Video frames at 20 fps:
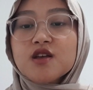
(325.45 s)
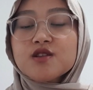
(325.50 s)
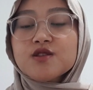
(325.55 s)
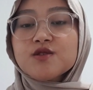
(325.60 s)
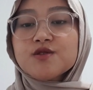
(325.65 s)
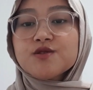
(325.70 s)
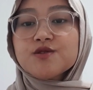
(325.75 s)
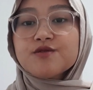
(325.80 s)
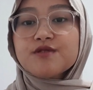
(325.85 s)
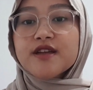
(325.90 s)

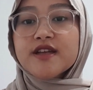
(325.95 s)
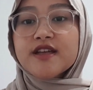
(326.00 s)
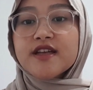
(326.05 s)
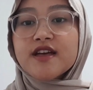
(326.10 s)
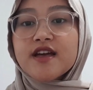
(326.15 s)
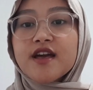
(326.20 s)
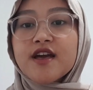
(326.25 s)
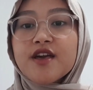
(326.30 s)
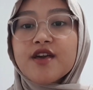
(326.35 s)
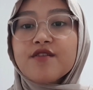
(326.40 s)
to drink
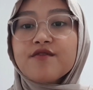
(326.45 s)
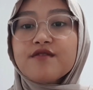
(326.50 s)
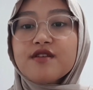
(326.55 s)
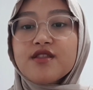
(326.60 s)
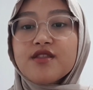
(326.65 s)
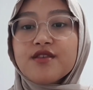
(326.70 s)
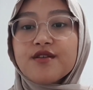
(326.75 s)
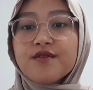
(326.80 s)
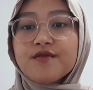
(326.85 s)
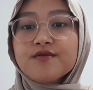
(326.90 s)

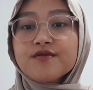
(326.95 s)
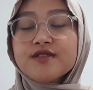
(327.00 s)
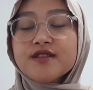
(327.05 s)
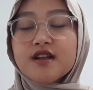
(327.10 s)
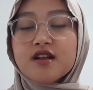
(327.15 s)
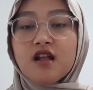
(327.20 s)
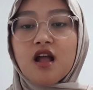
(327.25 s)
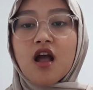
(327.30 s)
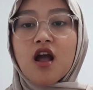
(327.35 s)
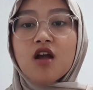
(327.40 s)
even though
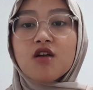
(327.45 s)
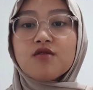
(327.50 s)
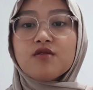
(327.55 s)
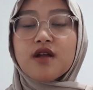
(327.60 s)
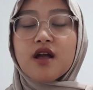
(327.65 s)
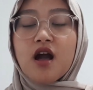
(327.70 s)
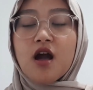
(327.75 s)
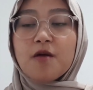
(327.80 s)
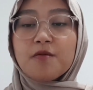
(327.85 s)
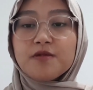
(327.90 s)
there are
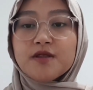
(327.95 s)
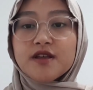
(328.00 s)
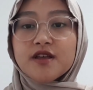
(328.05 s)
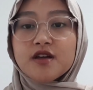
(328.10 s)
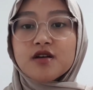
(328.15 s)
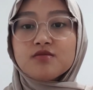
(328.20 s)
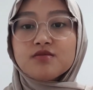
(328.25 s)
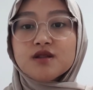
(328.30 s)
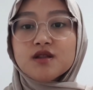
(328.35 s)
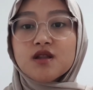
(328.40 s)

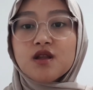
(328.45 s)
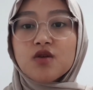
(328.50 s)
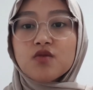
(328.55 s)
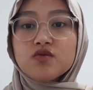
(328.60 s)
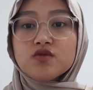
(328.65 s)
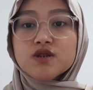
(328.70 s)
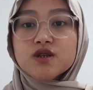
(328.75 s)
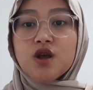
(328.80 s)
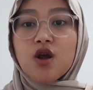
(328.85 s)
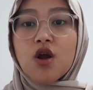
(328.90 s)
applicable
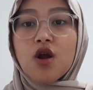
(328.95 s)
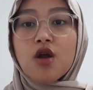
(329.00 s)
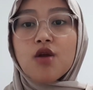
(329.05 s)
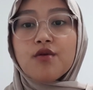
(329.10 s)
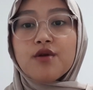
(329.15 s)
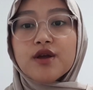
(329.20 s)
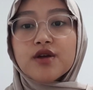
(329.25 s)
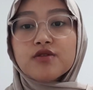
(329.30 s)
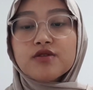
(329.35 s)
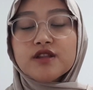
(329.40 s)
laws or
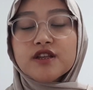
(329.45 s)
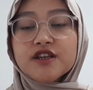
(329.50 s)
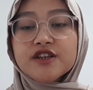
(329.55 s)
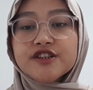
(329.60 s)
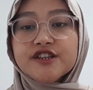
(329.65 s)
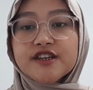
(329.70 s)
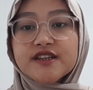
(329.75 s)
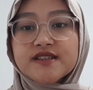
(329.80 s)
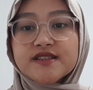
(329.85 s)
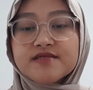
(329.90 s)

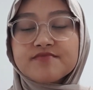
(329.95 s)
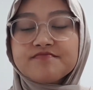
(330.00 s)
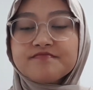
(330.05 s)
regulations.